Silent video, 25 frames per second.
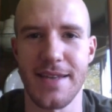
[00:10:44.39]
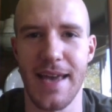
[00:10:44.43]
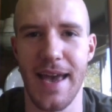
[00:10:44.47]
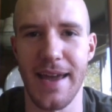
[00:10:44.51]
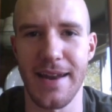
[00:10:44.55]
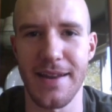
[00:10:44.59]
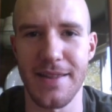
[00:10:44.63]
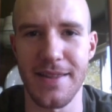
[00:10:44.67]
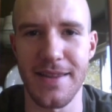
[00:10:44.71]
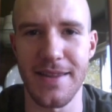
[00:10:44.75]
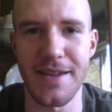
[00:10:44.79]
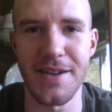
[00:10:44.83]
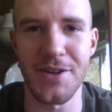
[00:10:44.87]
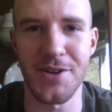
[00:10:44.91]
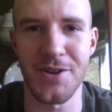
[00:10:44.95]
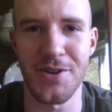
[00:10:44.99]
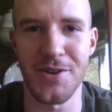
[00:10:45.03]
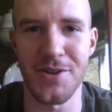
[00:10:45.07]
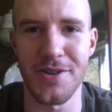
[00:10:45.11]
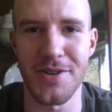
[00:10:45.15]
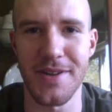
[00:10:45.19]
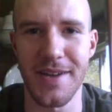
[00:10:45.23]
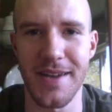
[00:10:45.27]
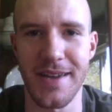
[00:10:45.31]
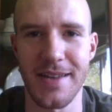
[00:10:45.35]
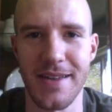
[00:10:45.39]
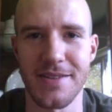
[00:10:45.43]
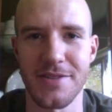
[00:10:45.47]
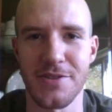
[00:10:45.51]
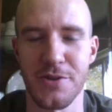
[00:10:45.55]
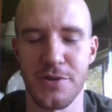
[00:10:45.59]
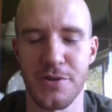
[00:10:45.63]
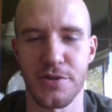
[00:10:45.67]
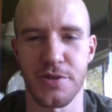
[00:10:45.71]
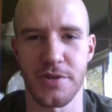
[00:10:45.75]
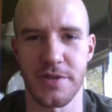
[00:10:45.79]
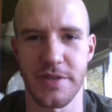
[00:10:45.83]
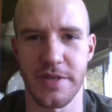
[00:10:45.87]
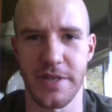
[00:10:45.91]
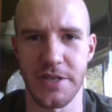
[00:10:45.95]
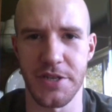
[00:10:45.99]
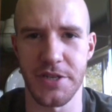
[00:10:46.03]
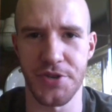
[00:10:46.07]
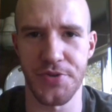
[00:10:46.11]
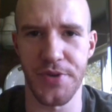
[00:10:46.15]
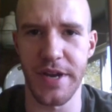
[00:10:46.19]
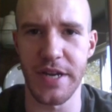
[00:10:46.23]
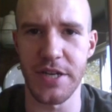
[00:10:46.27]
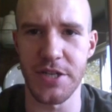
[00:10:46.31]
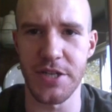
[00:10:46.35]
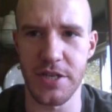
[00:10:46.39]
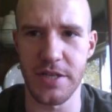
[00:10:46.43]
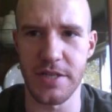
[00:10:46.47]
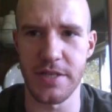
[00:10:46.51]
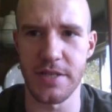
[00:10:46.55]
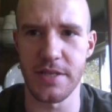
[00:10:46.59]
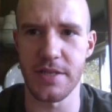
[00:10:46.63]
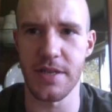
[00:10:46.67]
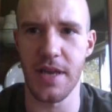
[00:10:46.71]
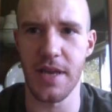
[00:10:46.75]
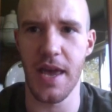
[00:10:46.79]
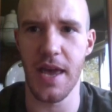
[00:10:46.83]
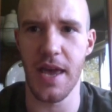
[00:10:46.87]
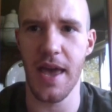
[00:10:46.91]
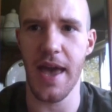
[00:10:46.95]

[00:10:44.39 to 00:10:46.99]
analytical in social situations